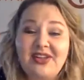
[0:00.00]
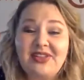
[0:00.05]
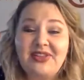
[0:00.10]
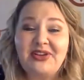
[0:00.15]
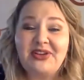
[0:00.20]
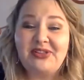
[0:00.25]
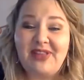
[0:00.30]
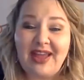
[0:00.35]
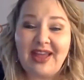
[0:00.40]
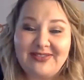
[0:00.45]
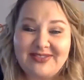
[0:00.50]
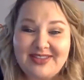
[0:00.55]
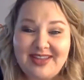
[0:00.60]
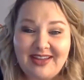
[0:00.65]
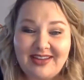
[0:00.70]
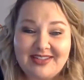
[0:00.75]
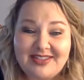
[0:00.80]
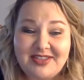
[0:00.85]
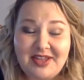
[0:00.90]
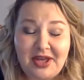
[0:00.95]
a little
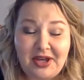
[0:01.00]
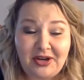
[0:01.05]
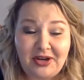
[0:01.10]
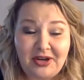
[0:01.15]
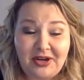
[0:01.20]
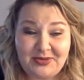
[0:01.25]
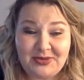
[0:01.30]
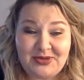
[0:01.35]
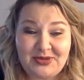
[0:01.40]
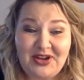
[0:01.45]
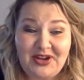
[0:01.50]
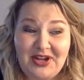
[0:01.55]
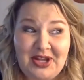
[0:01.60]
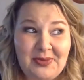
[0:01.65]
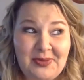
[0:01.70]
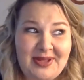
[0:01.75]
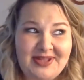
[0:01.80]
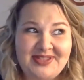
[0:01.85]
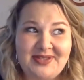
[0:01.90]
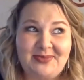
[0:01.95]
livestock slaughter as we're talking
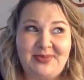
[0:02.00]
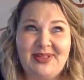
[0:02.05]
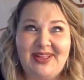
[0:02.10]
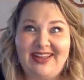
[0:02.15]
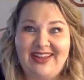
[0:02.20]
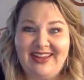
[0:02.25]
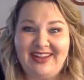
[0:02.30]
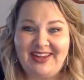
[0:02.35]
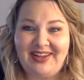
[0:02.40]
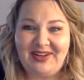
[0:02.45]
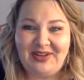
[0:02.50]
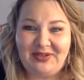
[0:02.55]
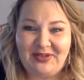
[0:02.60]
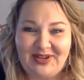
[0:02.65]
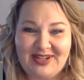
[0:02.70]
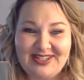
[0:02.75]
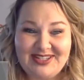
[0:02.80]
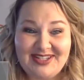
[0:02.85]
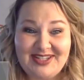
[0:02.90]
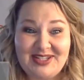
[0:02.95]
about supply
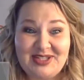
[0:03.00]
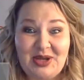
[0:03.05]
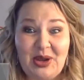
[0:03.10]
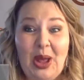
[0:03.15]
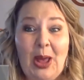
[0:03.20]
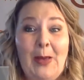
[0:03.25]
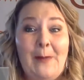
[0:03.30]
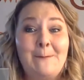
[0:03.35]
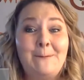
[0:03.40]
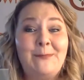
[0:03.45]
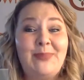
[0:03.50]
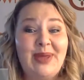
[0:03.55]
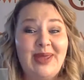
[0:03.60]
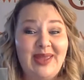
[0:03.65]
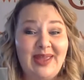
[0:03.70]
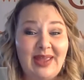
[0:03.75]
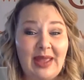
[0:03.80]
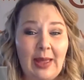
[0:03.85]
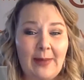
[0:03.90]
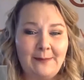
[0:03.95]
increases. A
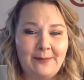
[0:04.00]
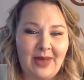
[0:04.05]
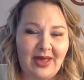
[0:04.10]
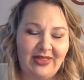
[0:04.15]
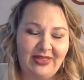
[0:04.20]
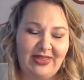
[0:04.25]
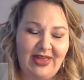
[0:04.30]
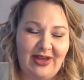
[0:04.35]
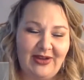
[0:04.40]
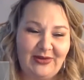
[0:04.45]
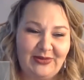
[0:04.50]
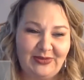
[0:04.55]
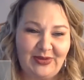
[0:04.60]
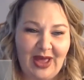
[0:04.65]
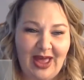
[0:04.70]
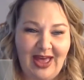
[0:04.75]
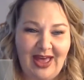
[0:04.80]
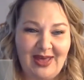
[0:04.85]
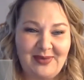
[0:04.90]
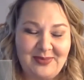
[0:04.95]
big month of
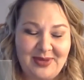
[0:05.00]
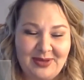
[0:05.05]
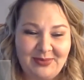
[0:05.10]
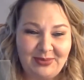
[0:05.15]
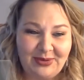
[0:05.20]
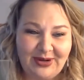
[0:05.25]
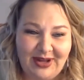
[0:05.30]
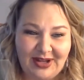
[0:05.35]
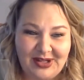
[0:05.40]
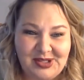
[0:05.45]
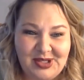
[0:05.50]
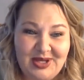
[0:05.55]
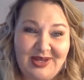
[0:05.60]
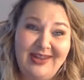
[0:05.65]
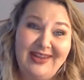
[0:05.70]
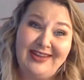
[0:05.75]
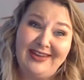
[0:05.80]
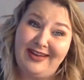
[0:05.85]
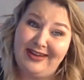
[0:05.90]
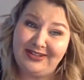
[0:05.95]
uh, meat production
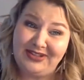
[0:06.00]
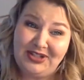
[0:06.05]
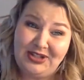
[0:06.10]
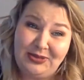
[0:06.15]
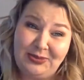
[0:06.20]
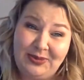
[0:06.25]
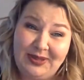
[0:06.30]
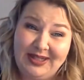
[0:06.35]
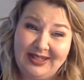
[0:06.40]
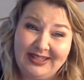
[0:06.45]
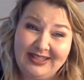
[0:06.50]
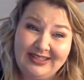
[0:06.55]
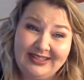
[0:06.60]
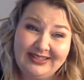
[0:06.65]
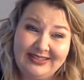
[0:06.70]
in October.